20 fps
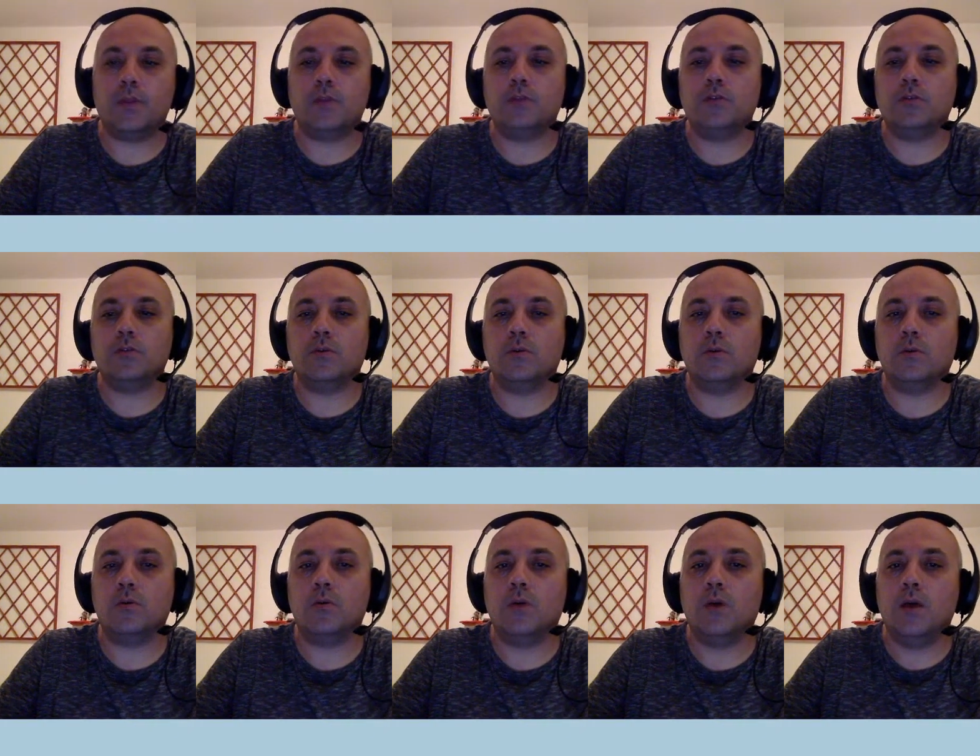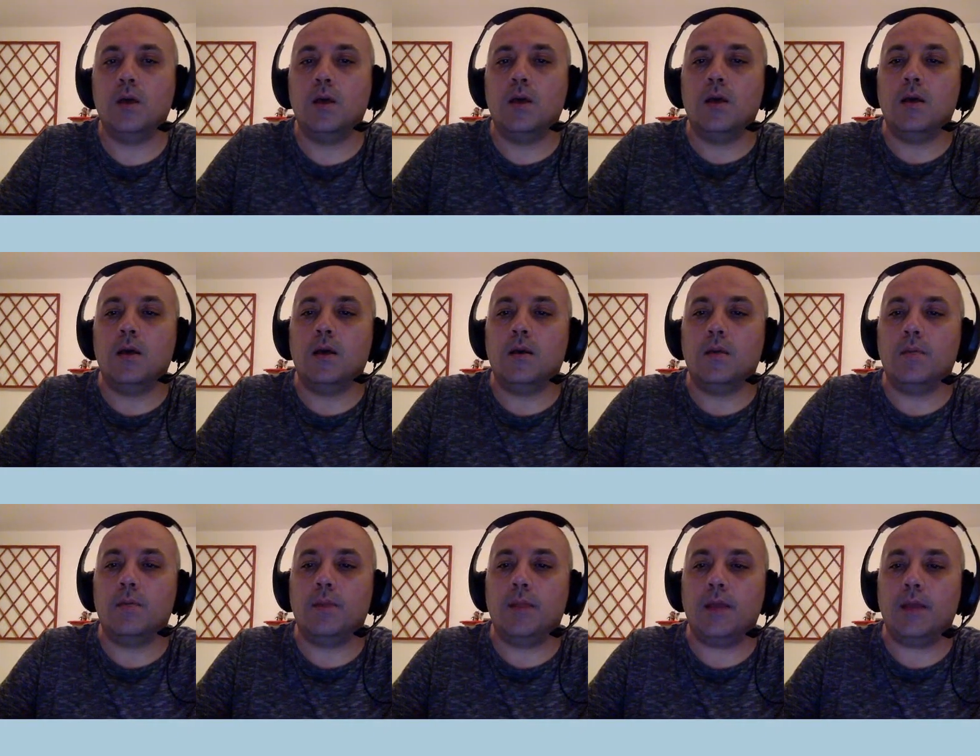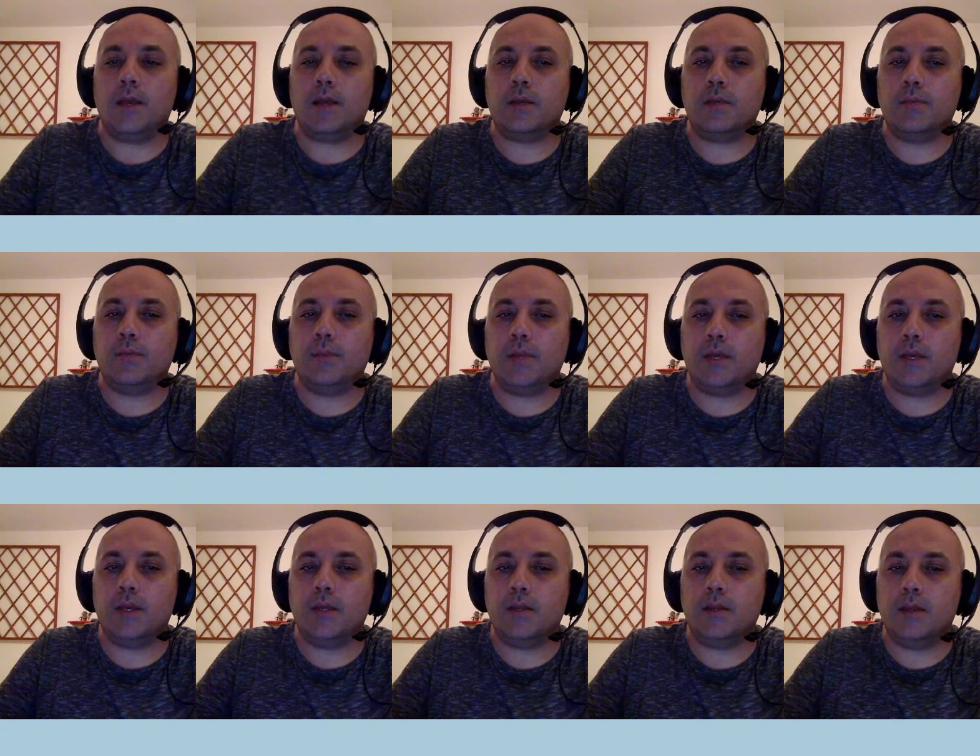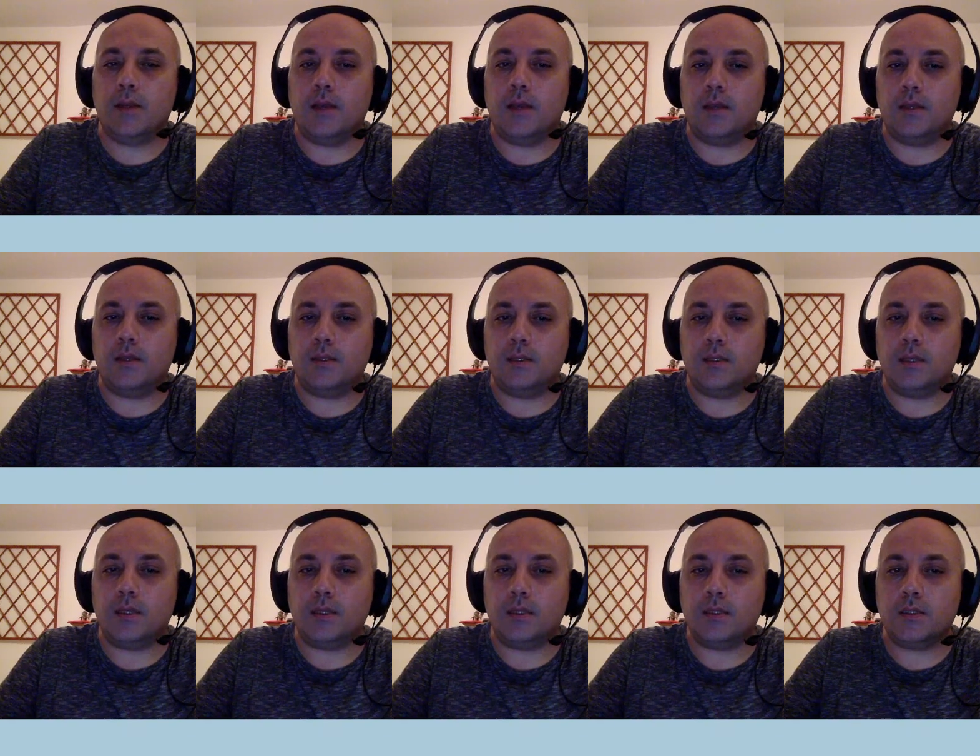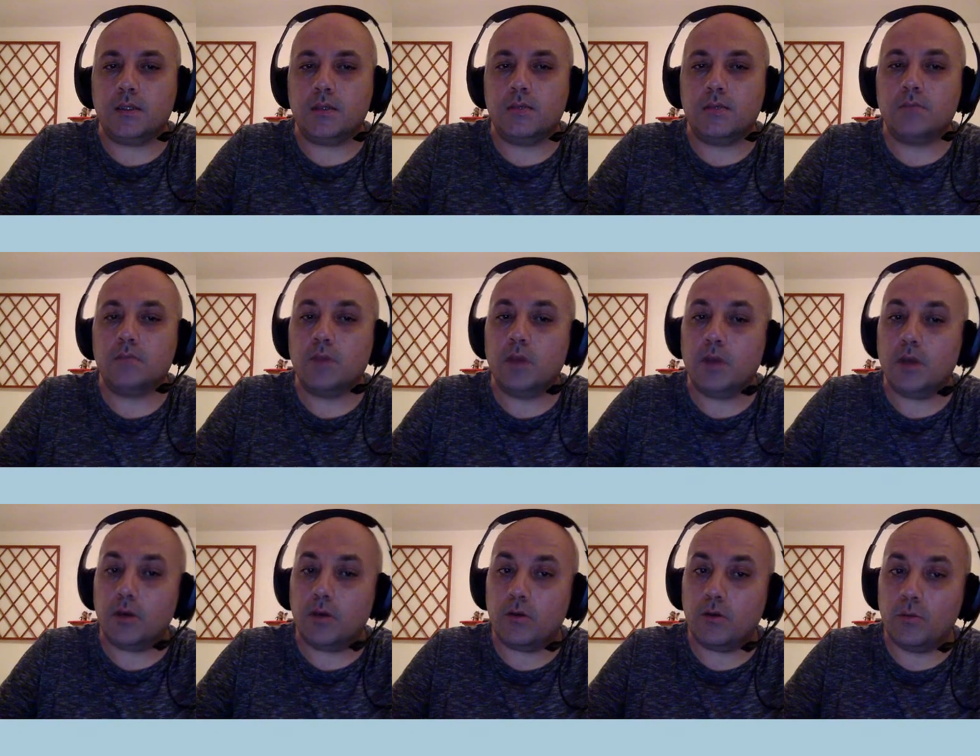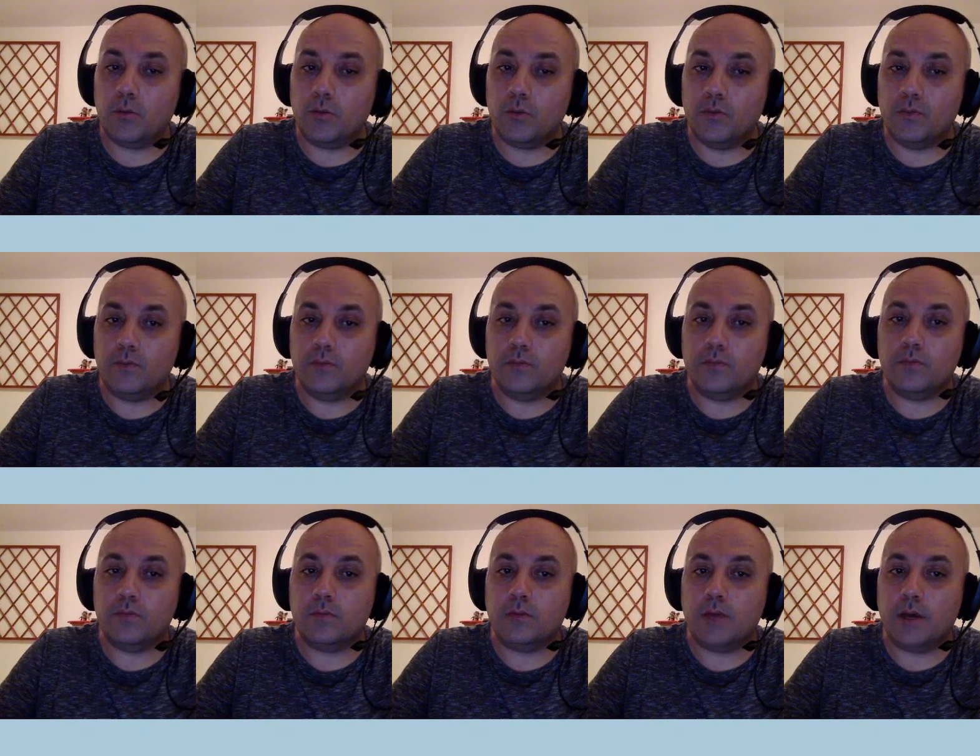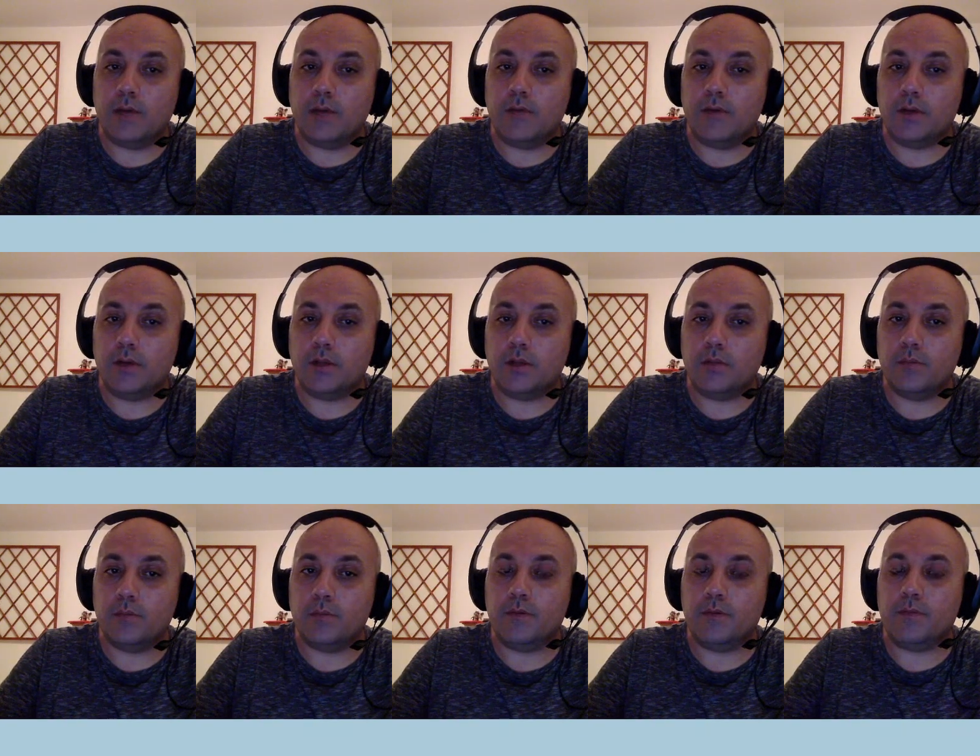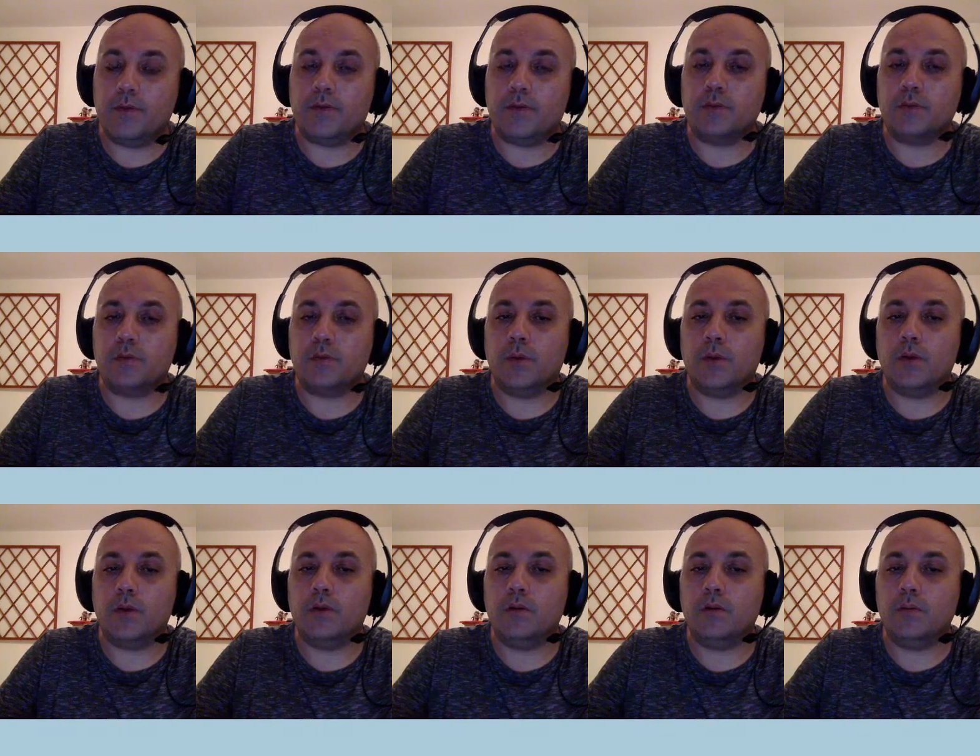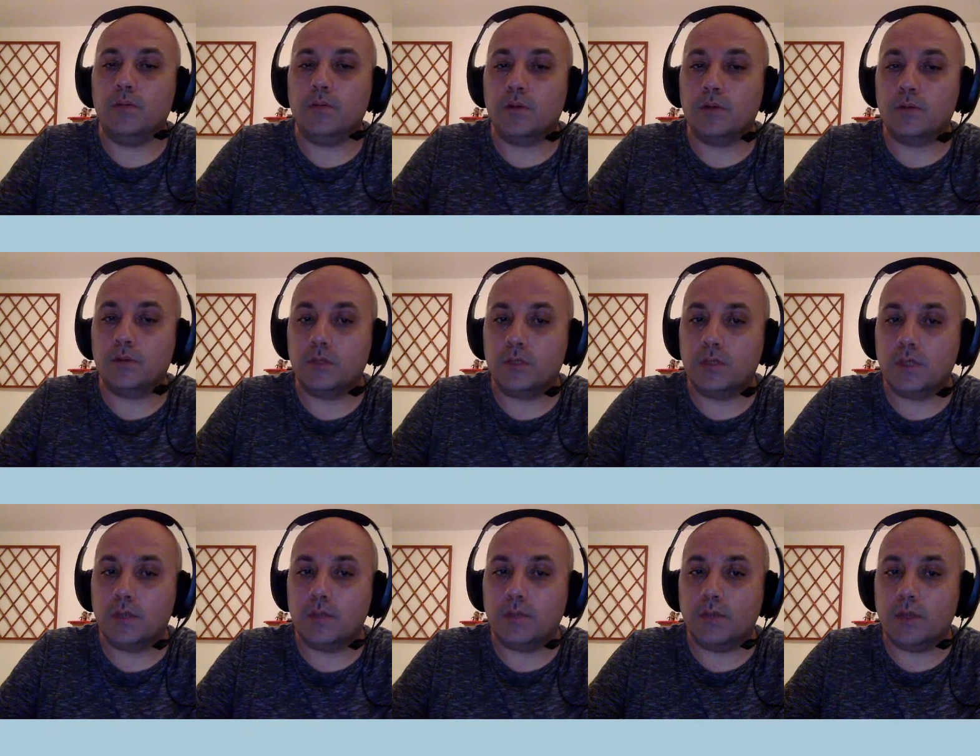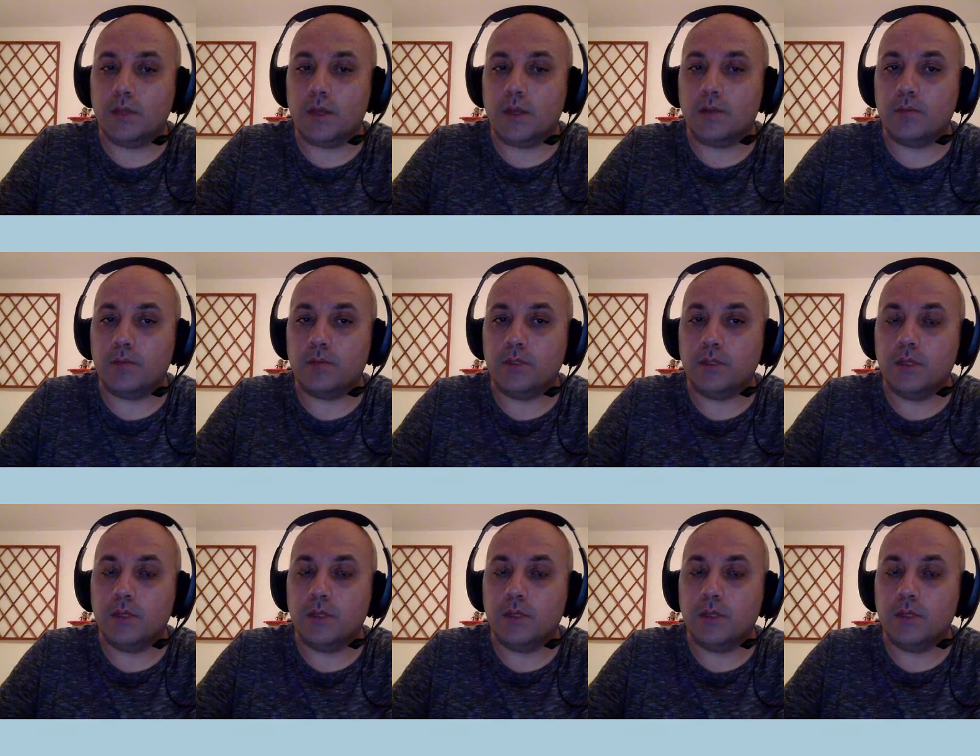So black played a6, a good move, covering the b5 square, because sometimes